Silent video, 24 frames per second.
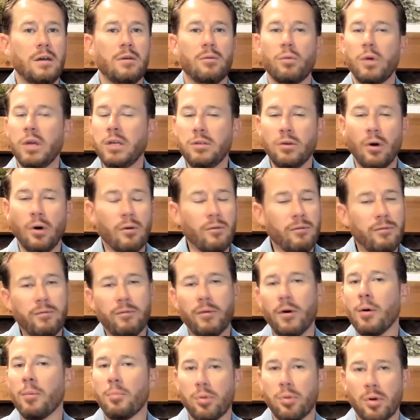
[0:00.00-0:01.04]
We don't
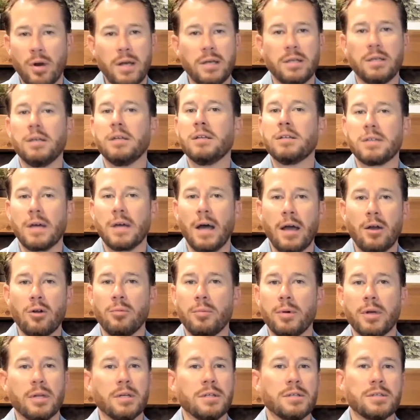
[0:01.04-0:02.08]
fall prey to
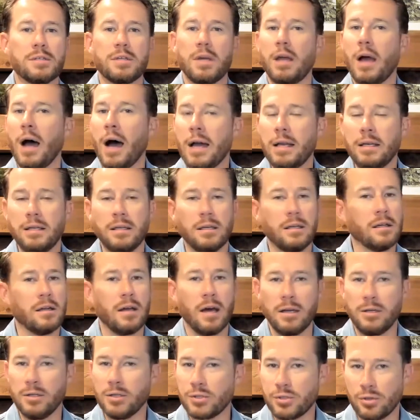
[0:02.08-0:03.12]
entitlement and say, I did it,
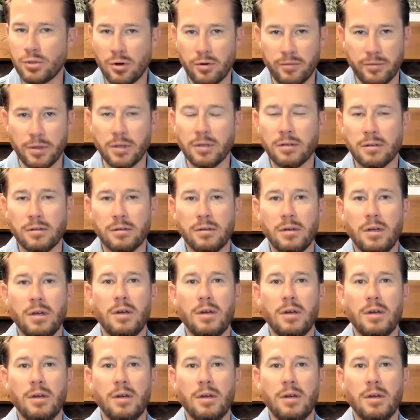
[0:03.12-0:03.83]
I deserve it.